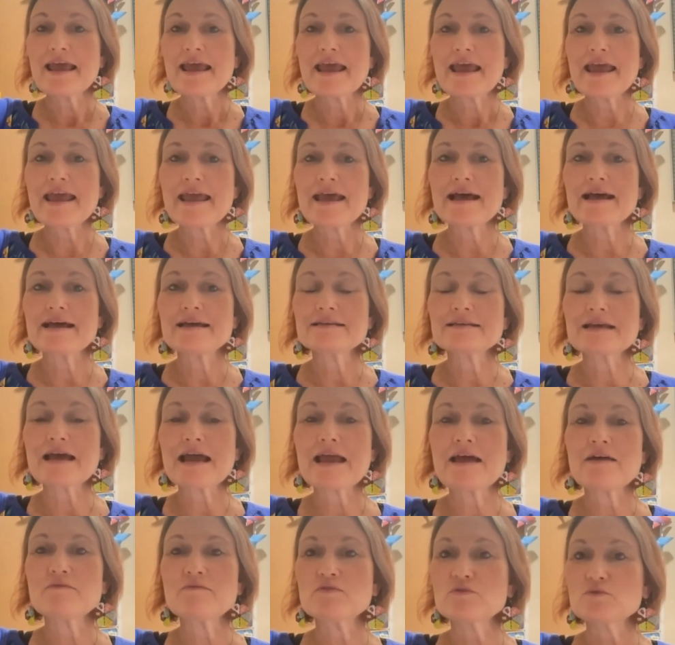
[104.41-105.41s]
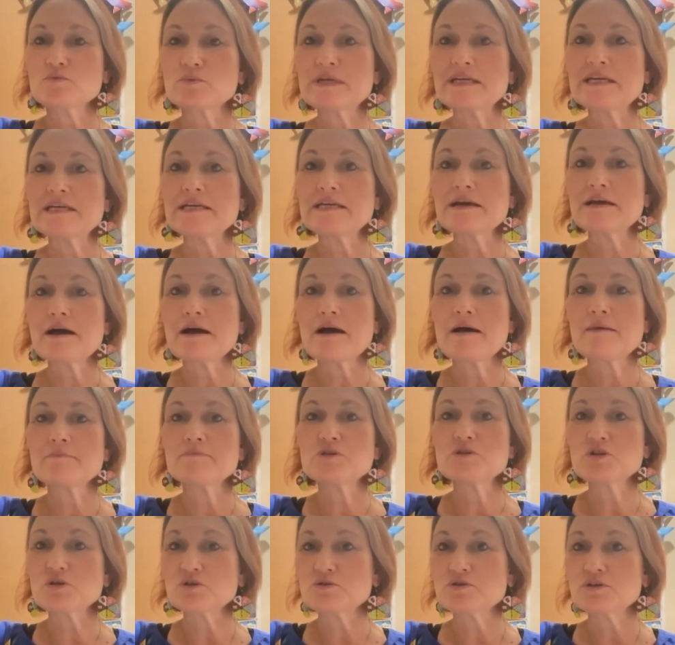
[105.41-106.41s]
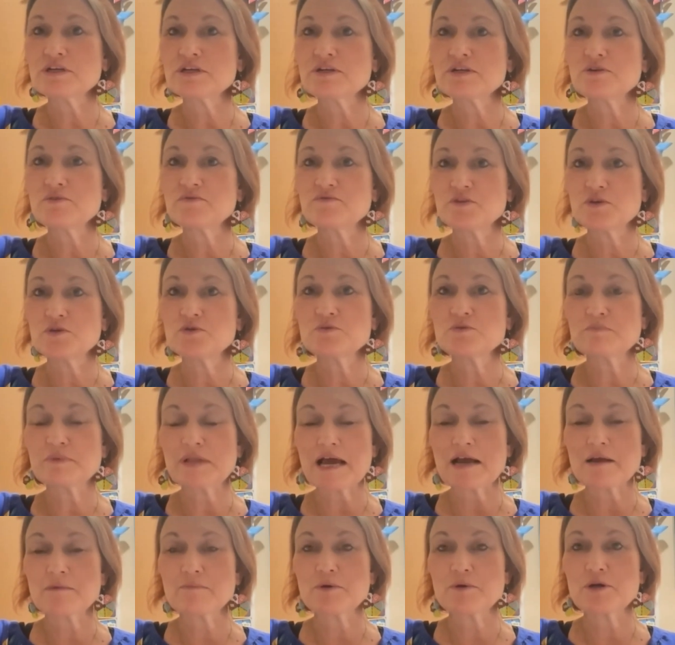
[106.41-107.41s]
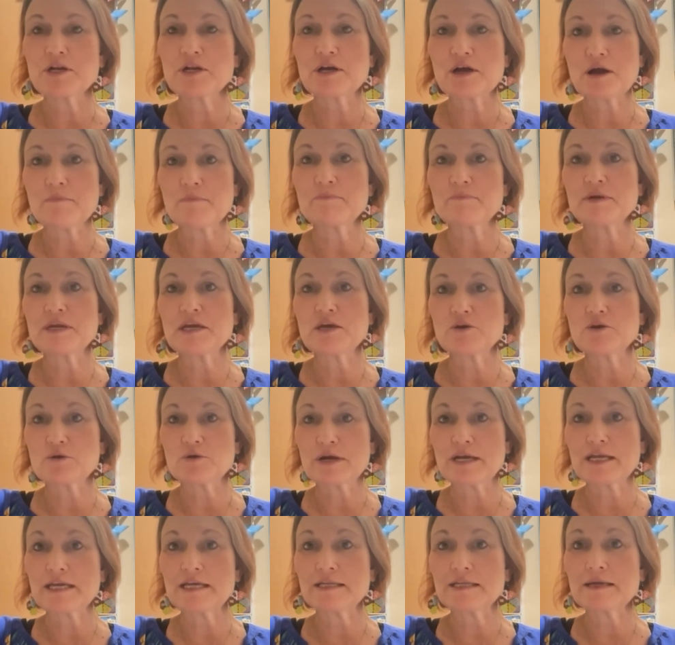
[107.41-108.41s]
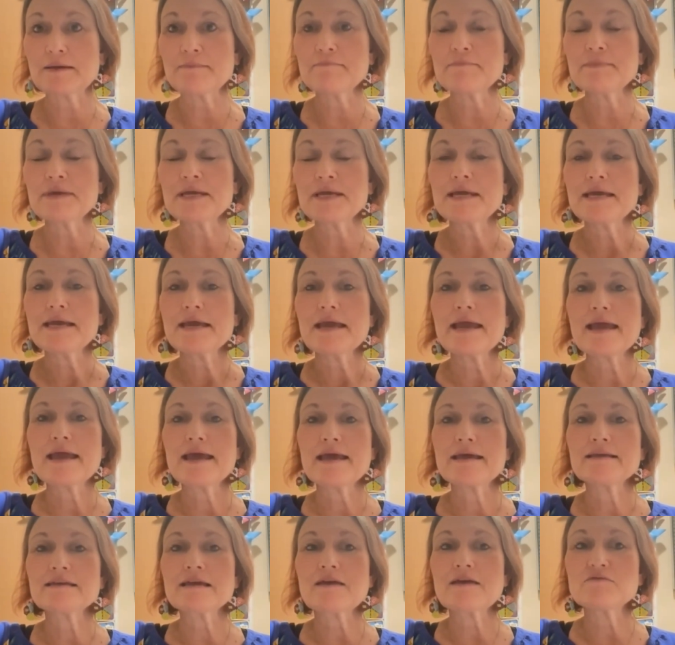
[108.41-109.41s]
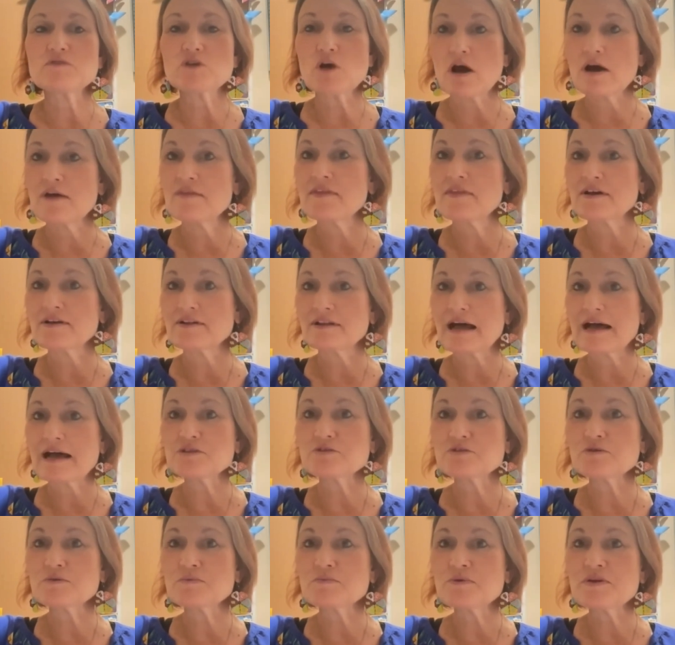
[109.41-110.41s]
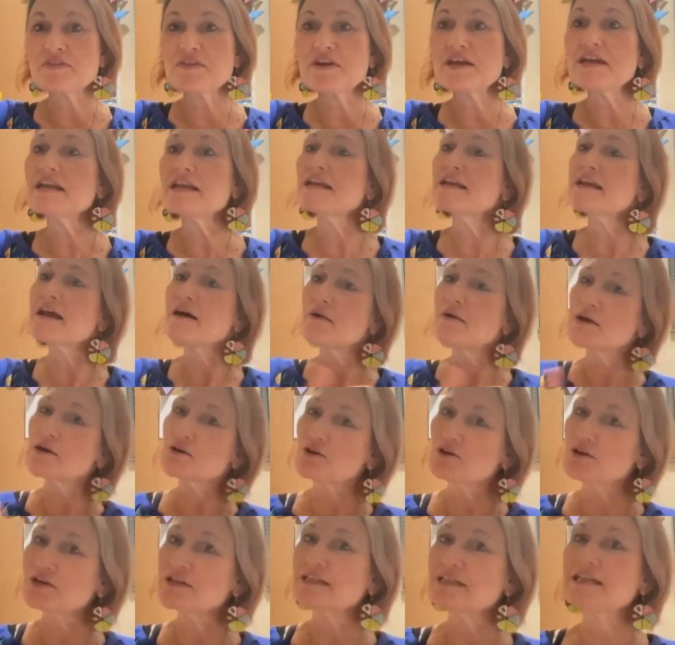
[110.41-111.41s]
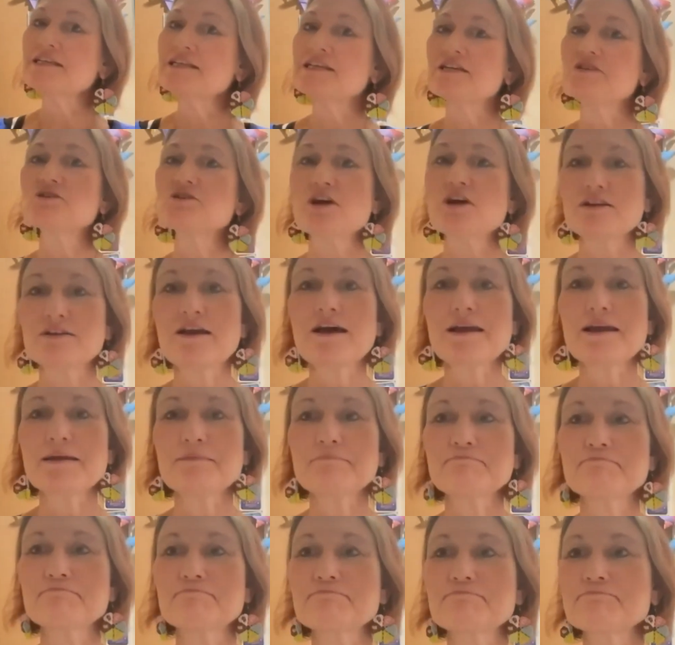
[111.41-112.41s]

And I have three children who've used Blackbird and Company curriculum, and I've taught in the classroom with it, and now I currently teach online.